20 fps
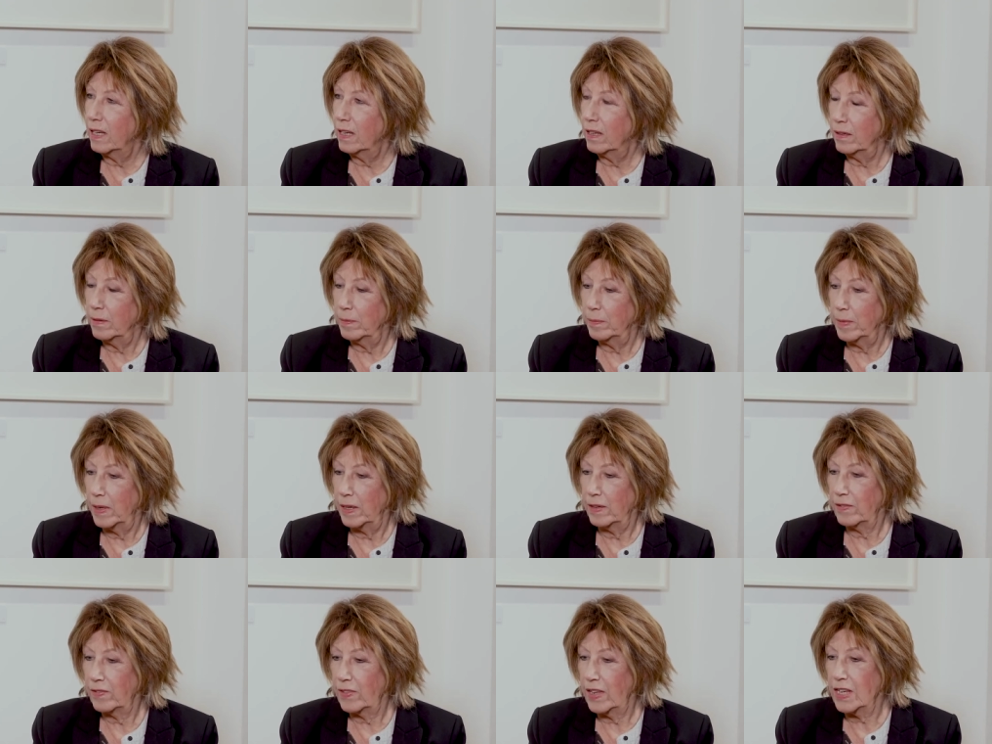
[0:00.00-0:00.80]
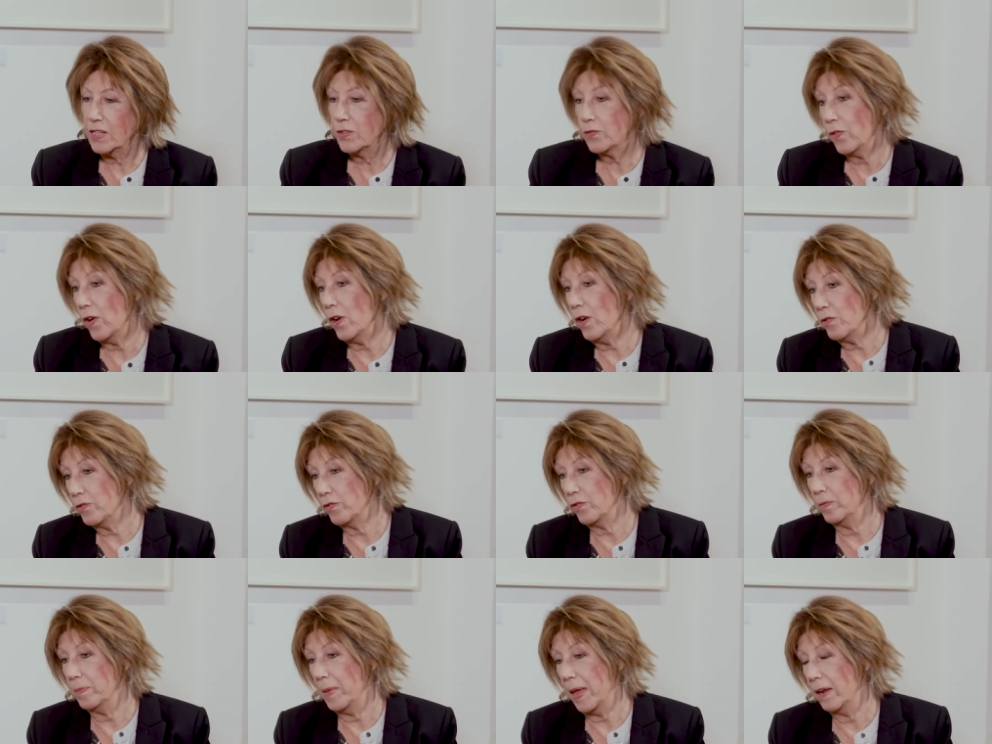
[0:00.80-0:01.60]
And the things
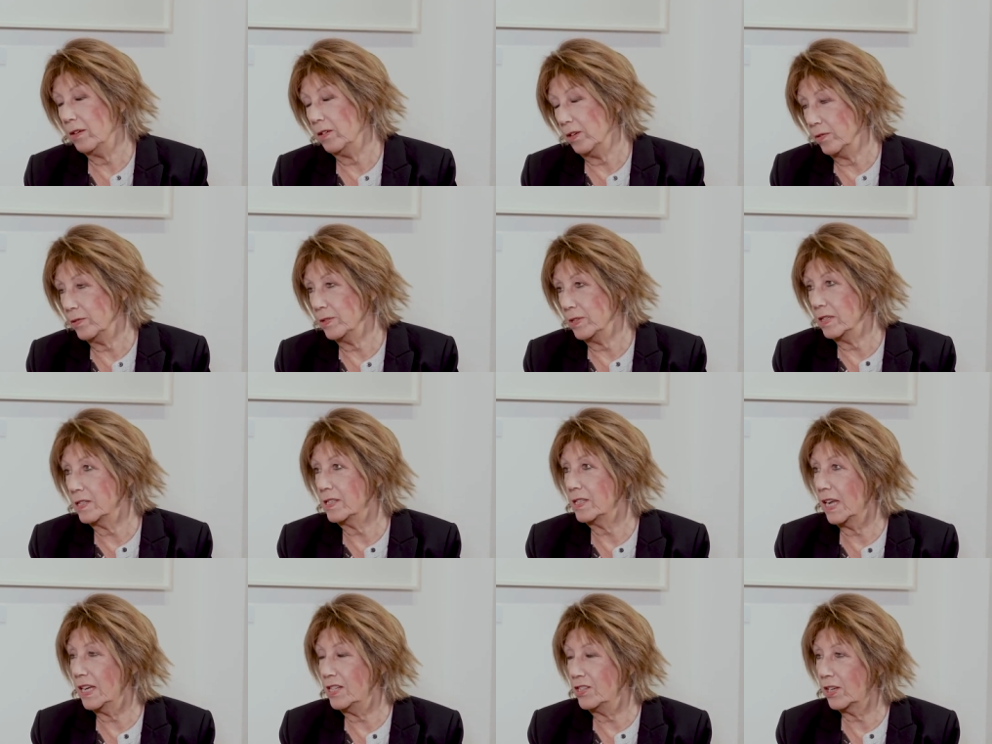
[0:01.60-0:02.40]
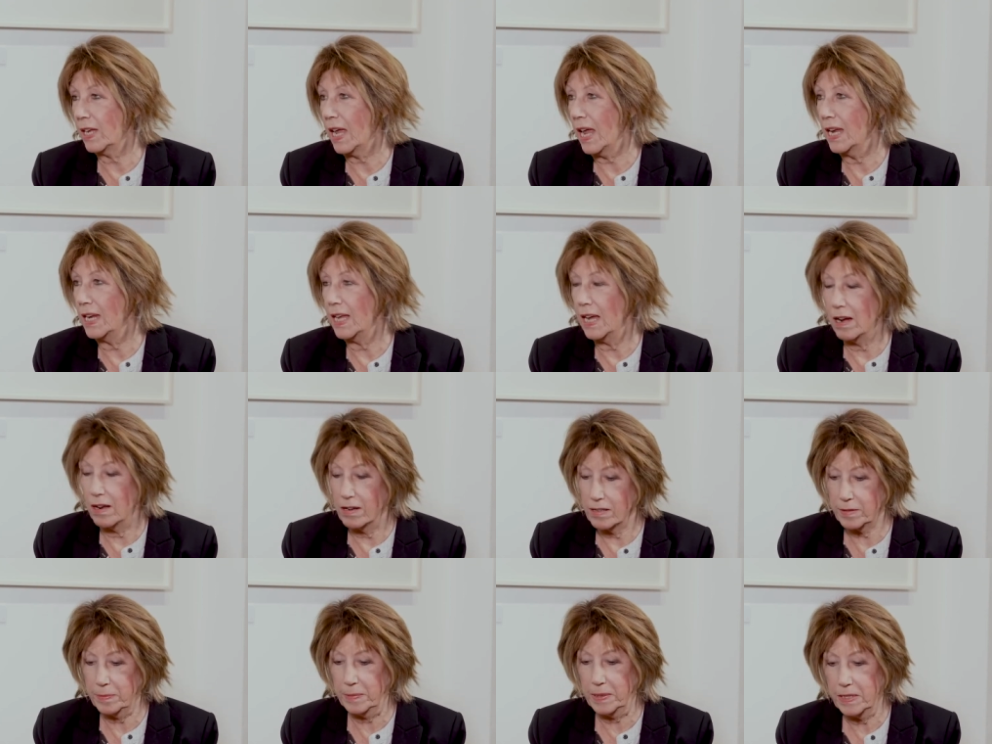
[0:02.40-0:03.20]
followed from that, you know, as I say, Kenny
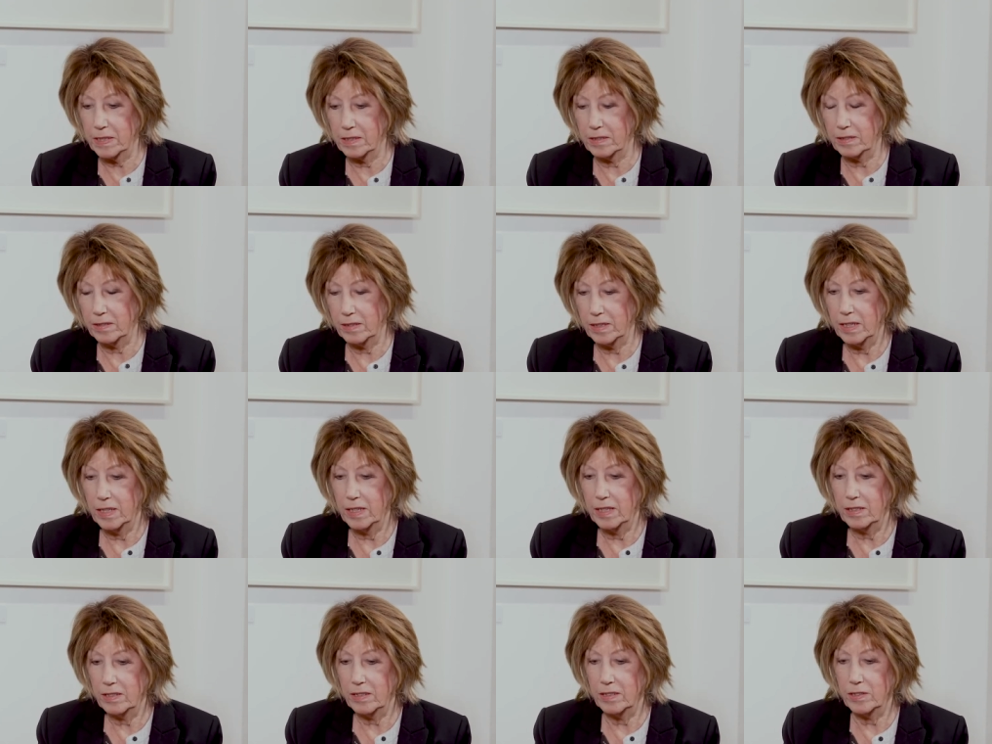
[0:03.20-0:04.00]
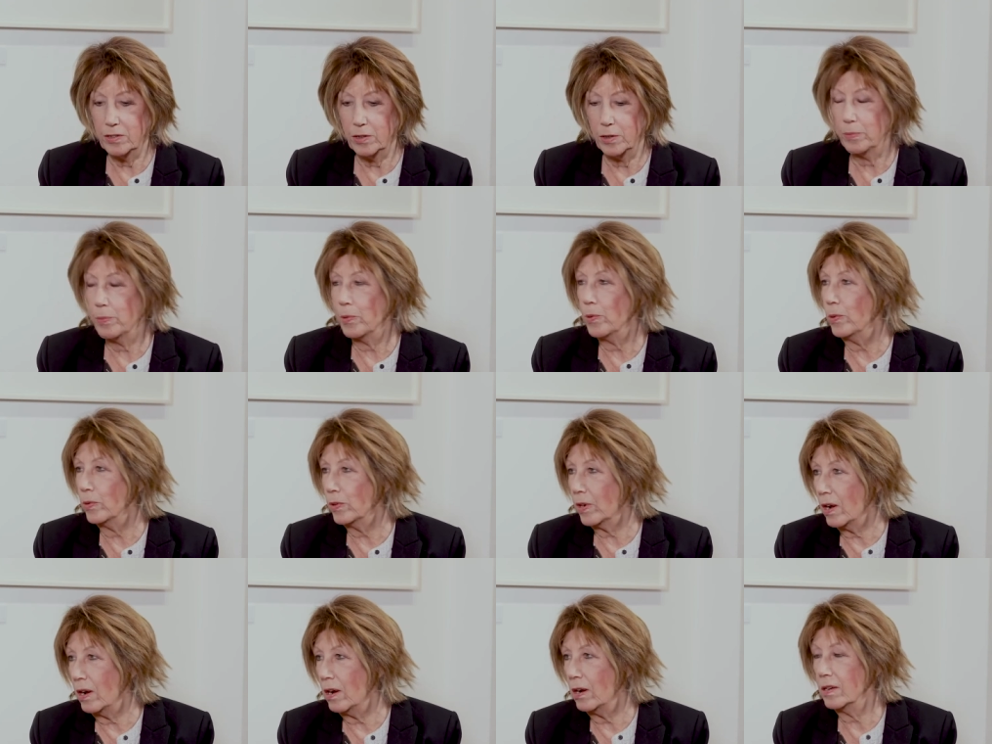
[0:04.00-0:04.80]
asked me to... Yes. Did you a
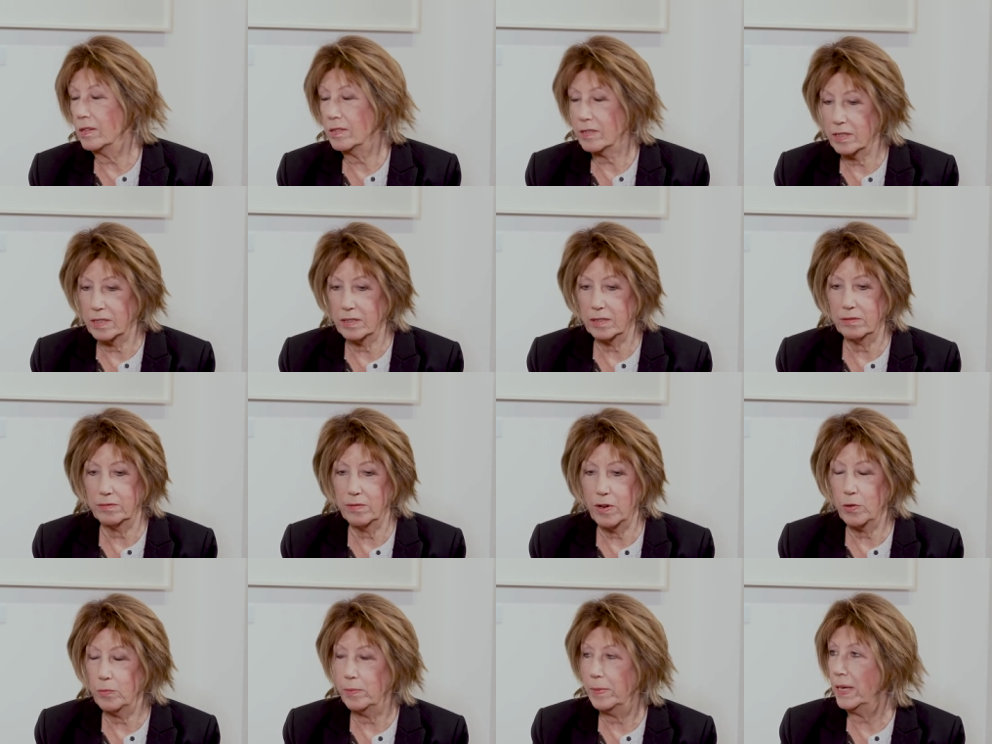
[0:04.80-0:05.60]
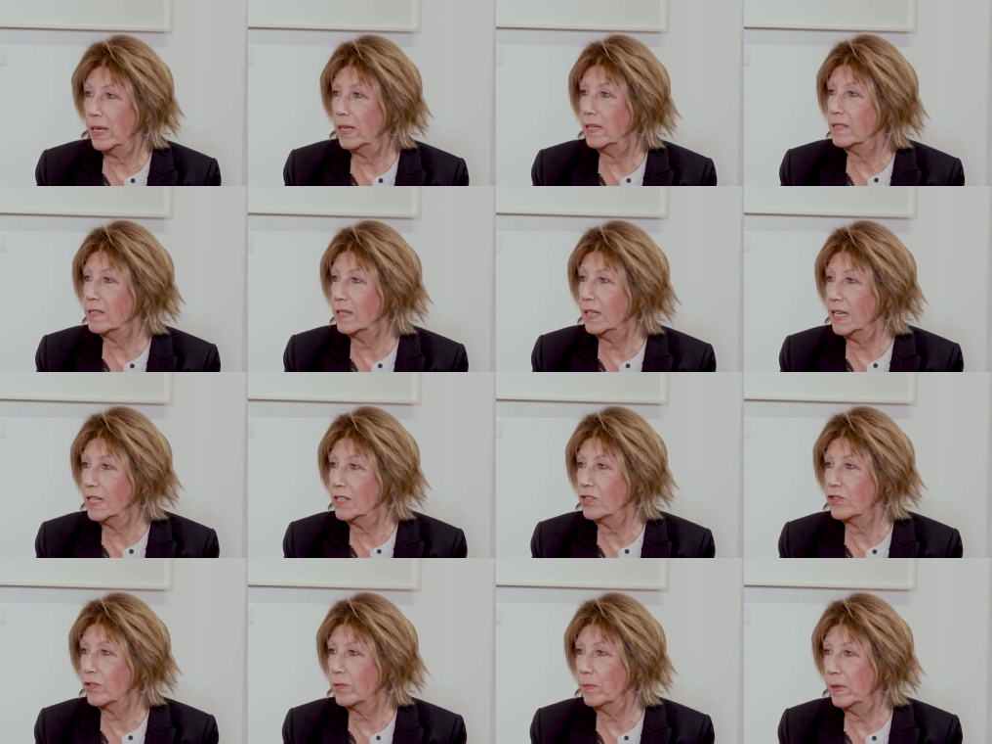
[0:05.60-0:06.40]
broadcast and wrote me in as an
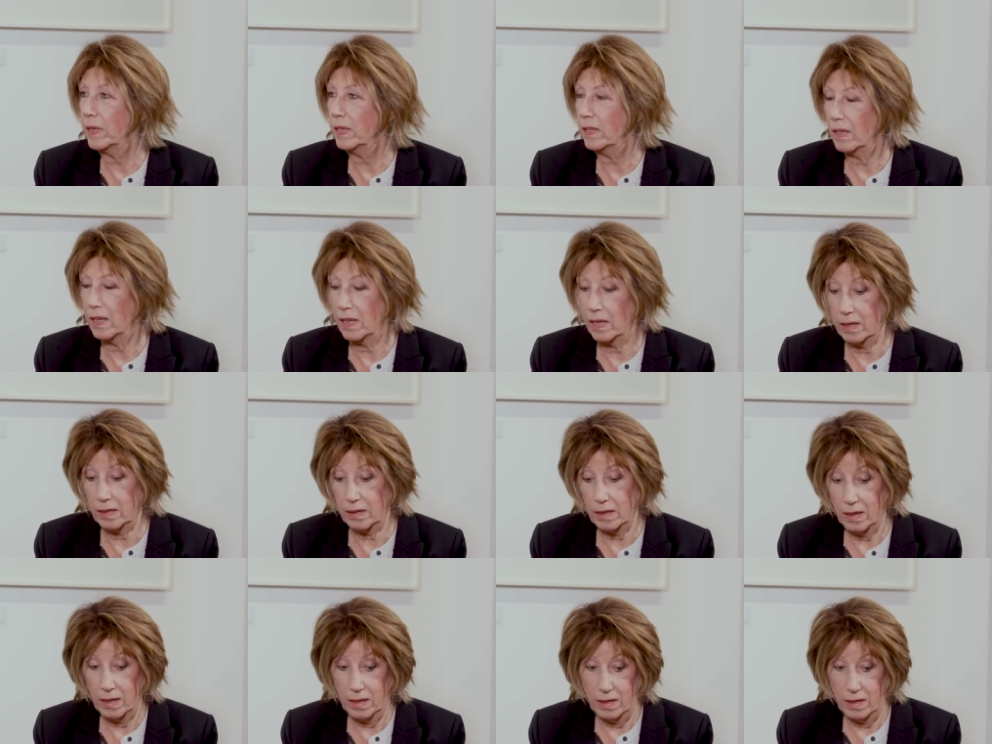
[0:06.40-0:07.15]
instrument, and